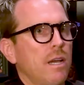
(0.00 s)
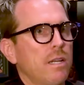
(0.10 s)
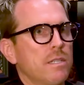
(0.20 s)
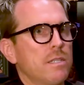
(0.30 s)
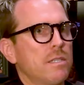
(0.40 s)

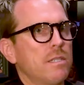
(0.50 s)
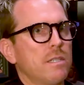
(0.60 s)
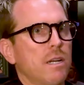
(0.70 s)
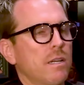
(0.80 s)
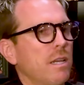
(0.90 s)
I just
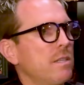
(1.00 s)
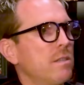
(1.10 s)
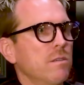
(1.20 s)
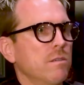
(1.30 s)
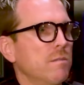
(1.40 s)
I'll get
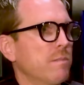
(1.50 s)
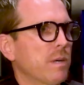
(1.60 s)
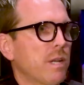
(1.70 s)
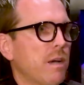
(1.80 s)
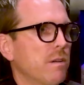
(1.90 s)
too
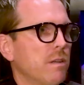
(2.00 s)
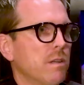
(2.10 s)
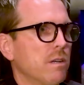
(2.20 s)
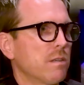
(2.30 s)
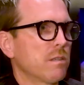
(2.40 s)
burnt out, you
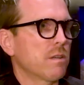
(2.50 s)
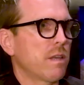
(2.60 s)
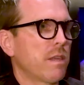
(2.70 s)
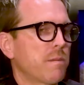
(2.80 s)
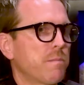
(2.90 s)
know. So
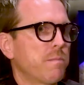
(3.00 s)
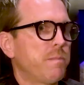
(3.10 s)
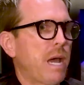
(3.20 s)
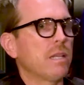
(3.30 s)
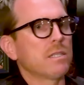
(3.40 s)
I think
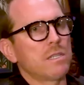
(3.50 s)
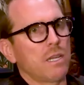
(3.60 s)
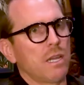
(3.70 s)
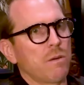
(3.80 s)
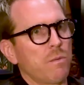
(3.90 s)

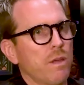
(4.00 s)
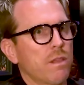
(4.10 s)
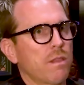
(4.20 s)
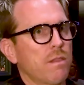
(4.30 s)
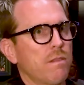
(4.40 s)
balancing it
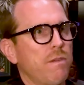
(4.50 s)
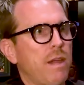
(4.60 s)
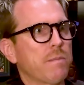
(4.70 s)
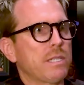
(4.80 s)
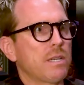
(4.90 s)
with
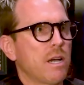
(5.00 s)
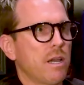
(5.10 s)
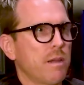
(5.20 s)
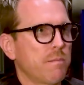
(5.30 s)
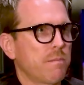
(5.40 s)
family
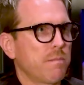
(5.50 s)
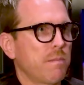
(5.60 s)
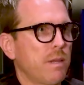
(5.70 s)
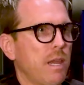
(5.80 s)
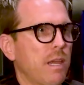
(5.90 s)
time
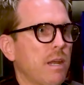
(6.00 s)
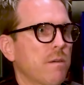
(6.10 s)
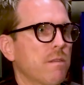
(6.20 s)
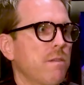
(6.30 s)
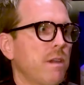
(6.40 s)
and hanging
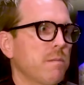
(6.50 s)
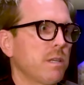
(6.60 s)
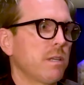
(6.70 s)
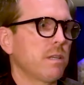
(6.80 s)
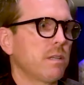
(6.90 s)
out with the
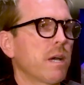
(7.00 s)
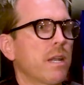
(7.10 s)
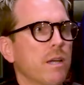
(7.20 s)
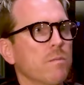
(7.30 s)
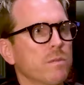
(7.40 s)
family
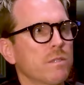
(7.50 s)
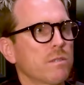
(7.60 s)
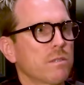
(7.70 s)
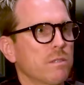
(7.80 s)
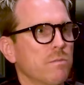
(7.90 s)
kind of
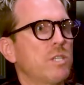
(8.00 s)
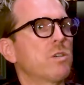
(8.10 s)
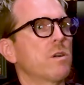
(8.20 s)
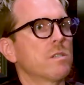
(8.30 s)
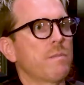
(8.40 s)
helps
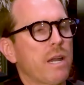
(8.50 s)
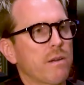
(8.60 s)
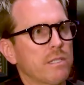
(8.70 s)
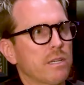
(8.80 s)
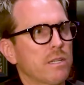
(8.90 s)
recharge the
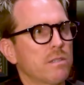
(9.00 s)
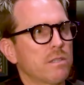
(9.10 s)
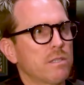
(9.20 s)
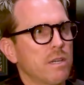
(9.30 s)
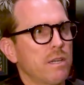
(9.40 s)
batteries, I guess you
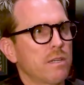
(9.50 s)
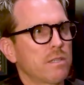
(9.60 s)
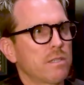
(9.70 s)
could say.